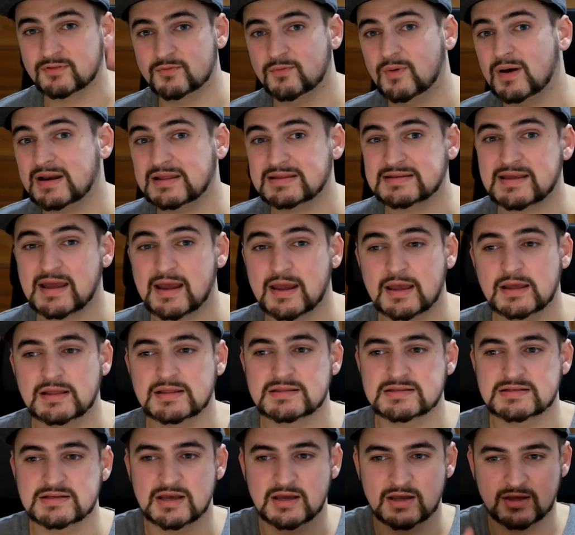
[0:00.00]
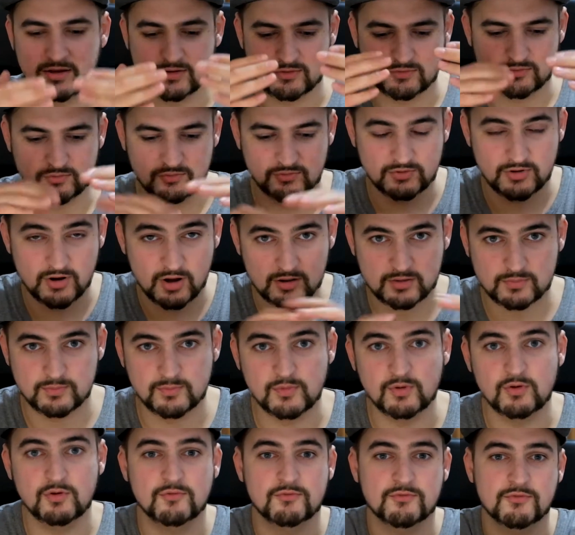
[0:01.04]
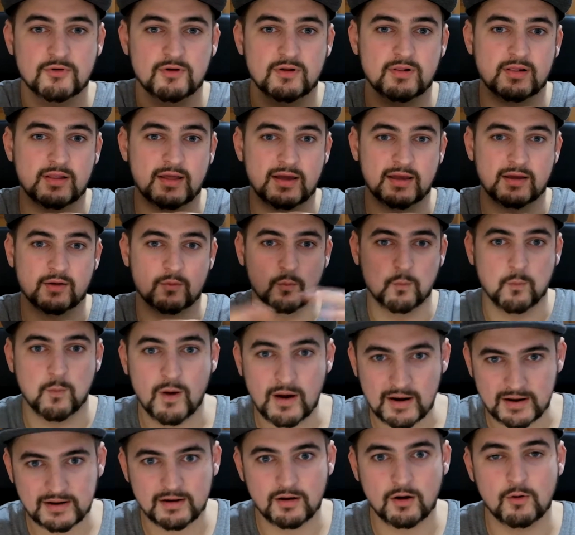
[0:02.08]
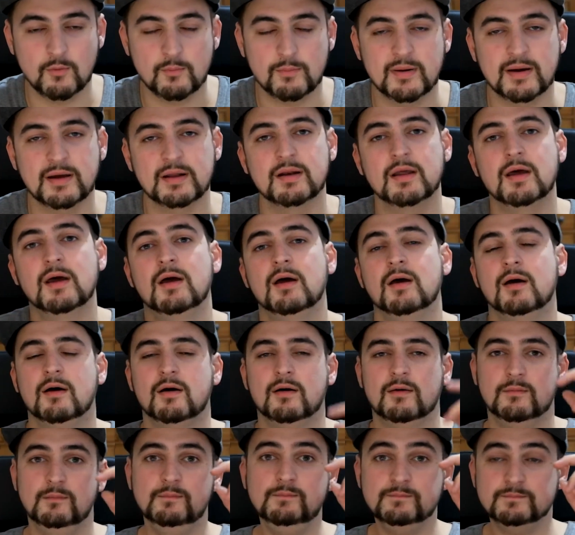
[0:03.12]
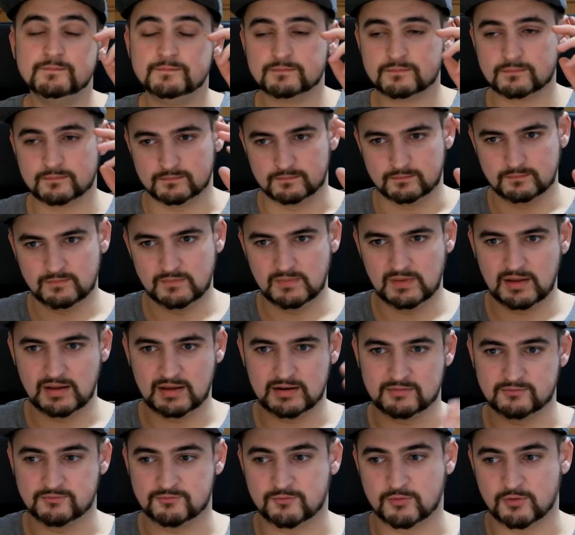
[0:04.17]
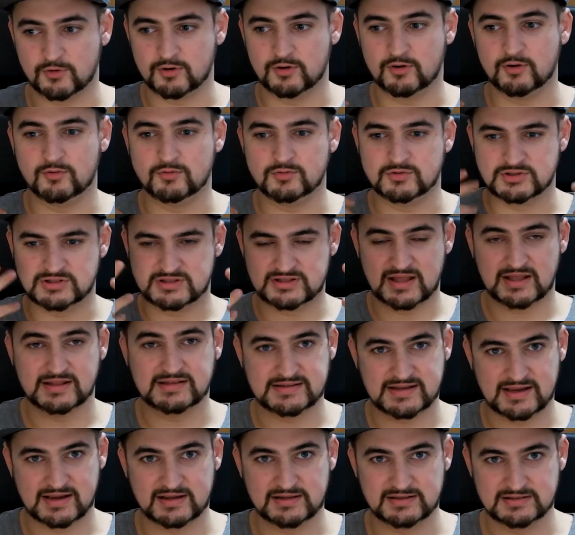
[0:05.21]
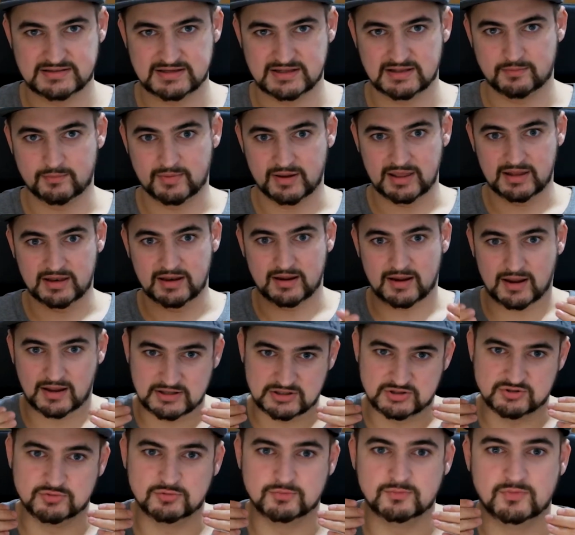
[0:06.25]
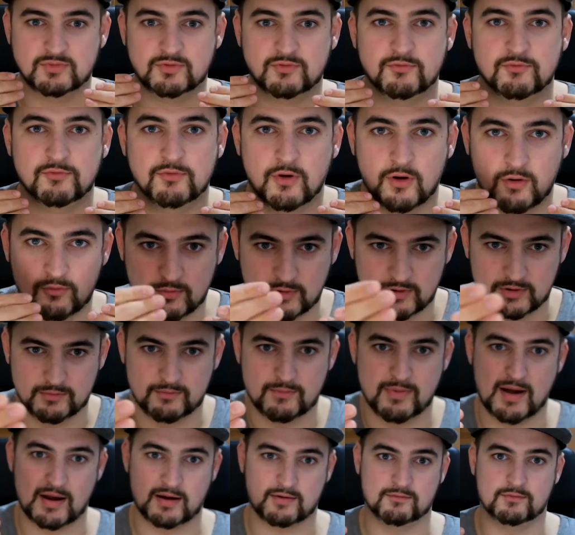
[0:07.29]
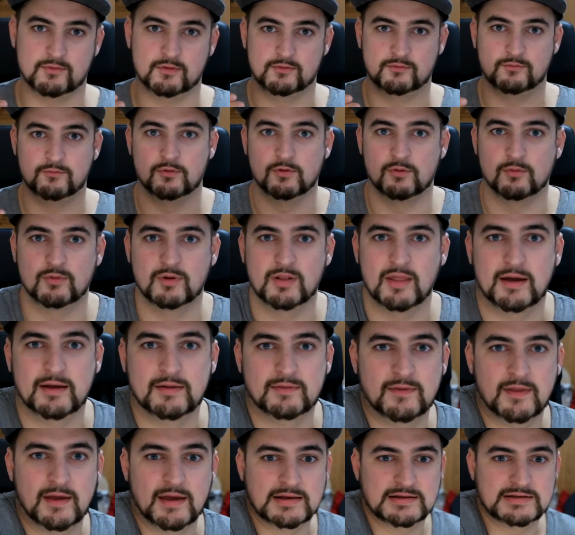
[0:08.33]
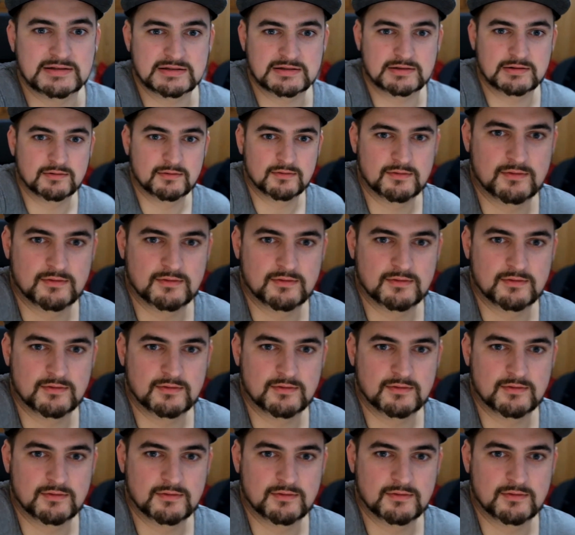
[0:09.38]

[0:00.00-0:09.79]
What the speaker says: 20 seconds to not move, like wide open. And for those 10 seconds in the beginning, I zoomed forward, backward, forward like this.